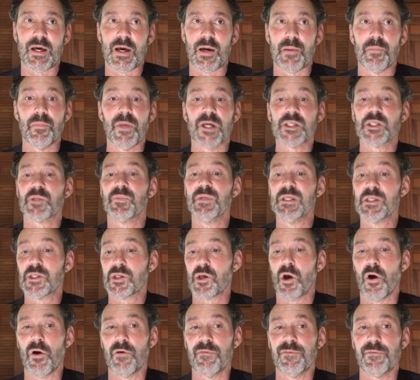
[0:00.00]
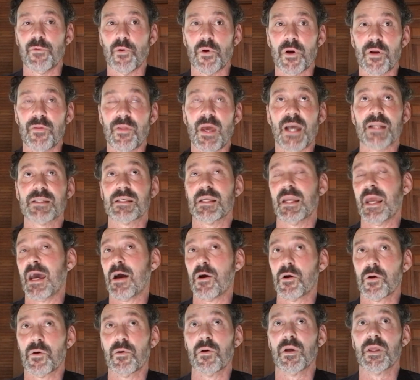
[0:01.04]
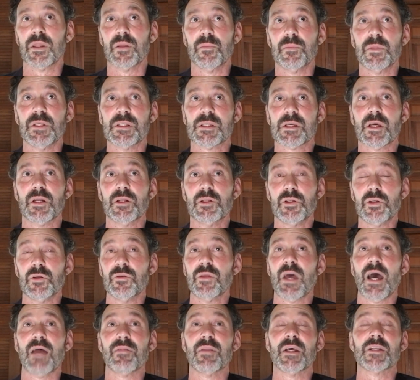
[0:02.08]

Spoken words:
must be solved for, and that's an algorithm that's going to do that,